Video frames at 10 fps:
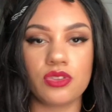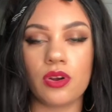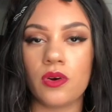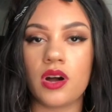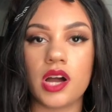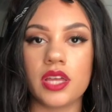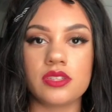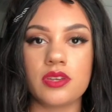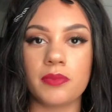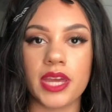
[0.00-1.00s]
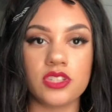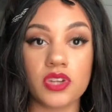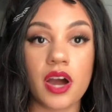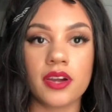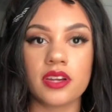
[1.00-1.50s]
throw on some, like,
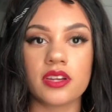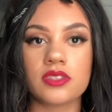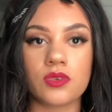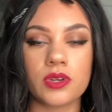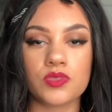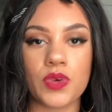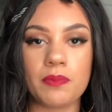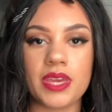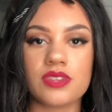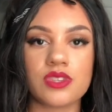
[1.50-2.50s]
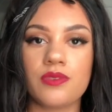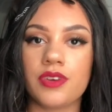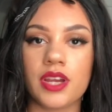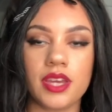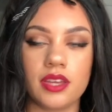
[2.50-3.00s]
joggers or sweatpants
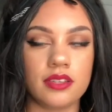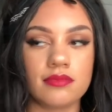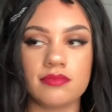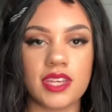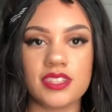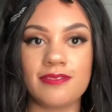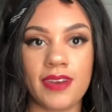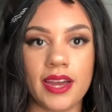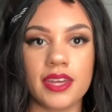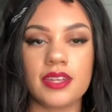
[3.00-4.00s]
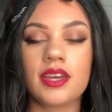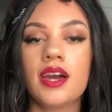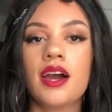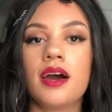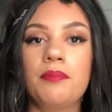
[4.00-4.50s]
over it, and it's fine.
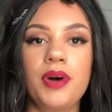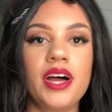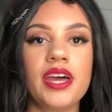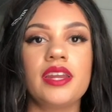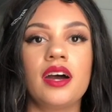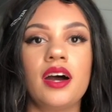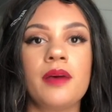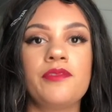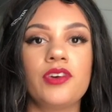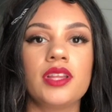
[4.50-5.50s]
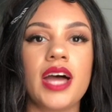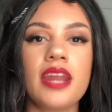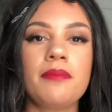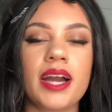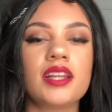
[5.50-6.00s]
But for a
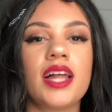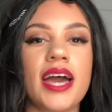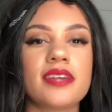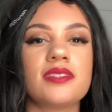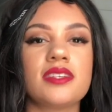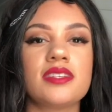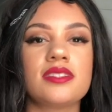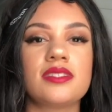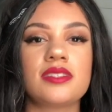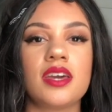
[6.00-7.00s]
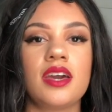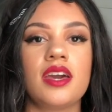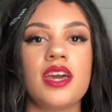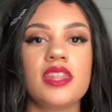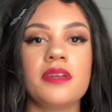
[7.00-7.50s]
lot of my classes
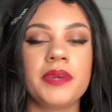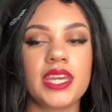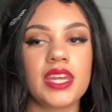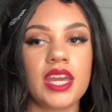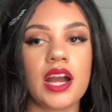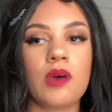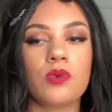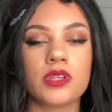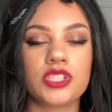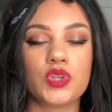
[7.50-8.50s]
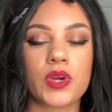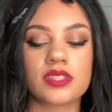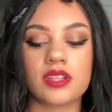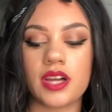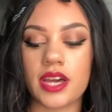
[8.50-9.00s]
in the beginning, I wore
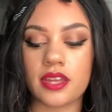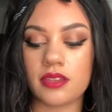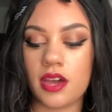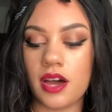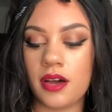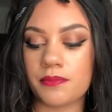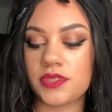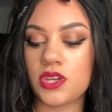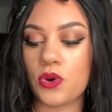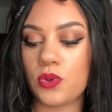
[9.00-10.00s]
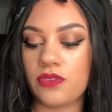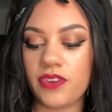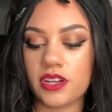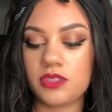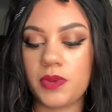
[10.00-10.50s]
shorts a lot. So the
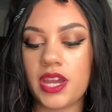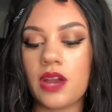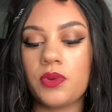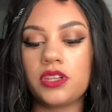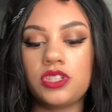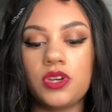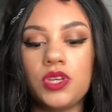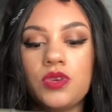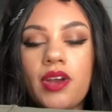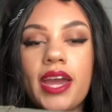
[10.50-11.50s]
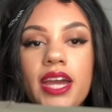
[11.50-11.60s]
first pair I want to show you are